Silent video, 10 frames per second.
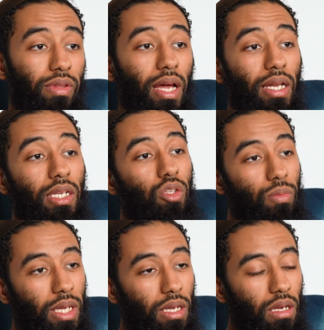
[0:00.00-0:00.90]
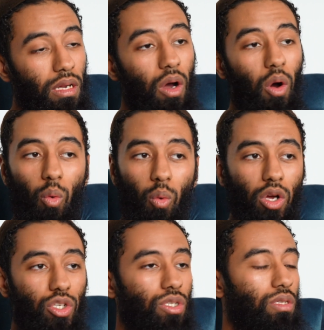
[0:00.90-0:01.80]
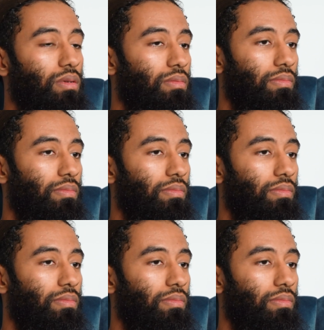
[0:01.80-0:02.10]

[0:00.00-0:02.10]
of that needs to be washed.